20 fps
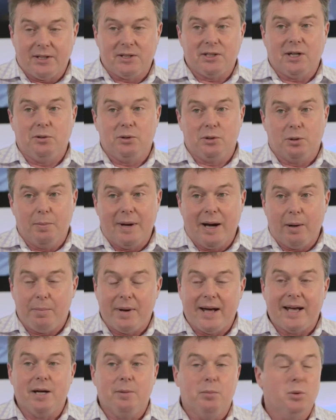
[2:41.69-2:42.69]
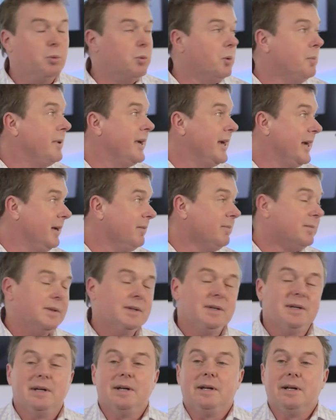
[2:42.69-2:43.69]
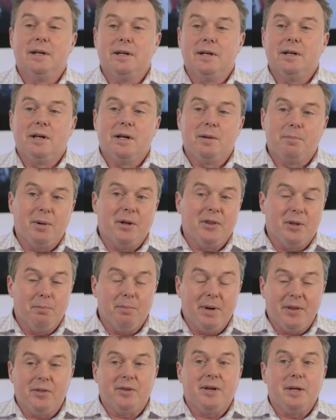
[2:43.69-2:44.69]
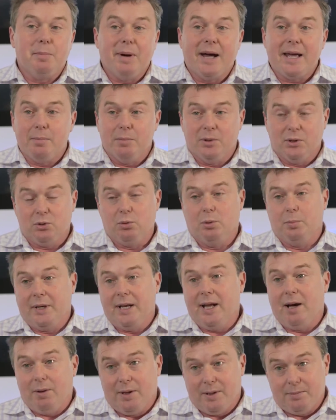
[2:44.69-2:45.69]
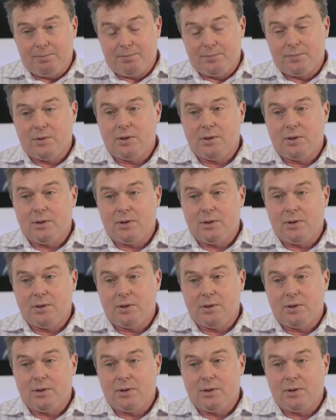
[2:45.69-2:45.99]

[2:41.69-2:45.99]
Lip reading: the total amount payable will be, but the monthly payments will be lower.